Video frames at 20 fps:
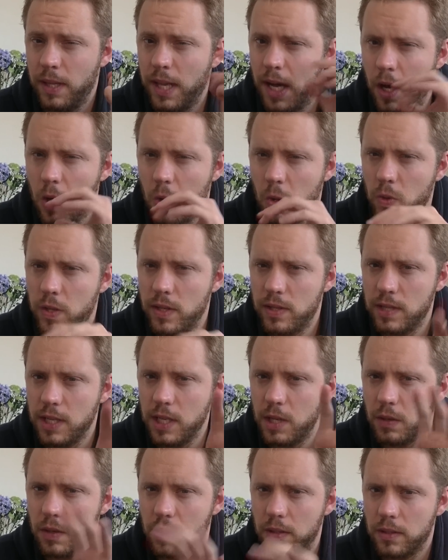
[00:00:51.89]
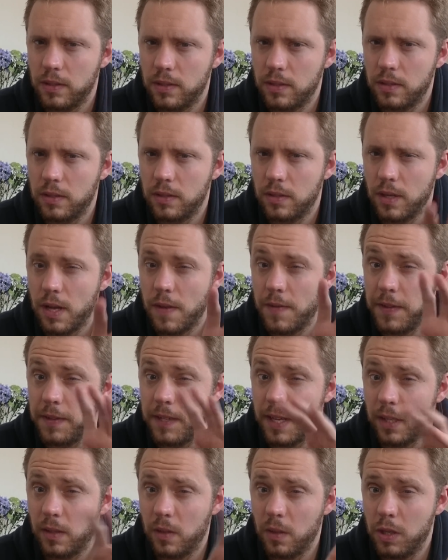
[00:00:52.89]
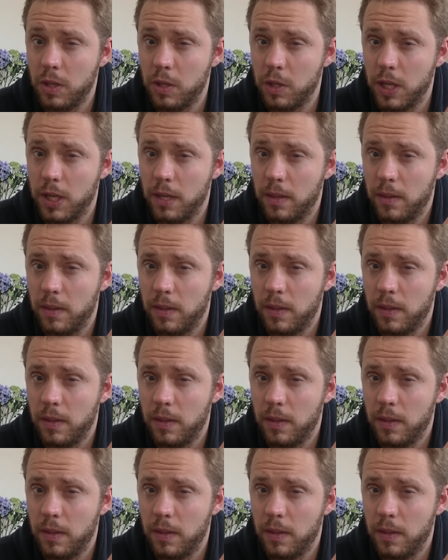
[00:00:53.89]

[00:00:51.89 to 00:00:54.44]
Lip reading: that hold the secrets and the technology.